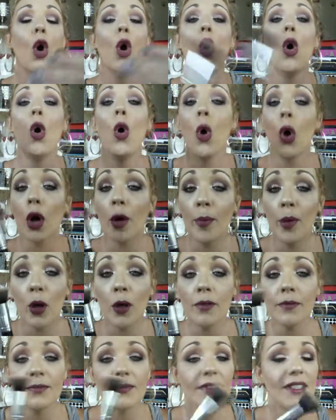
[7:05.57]

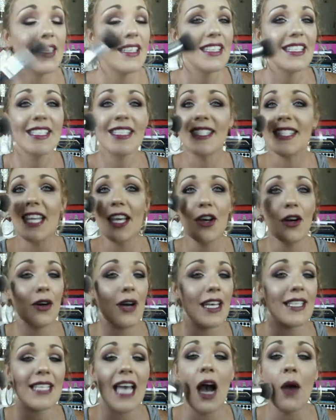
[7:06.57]
Horrible. Still,
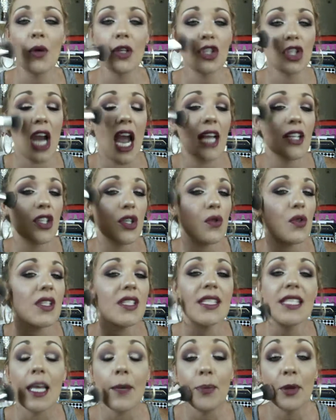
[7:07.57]
as I would try to
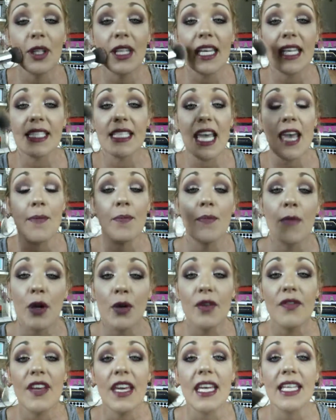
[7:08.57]
stipple it and
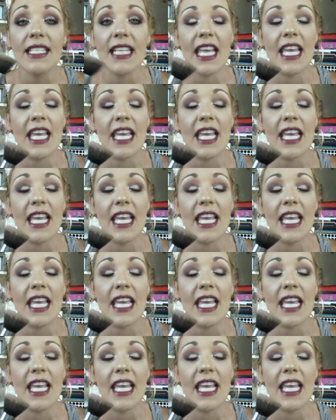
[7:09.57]
move it,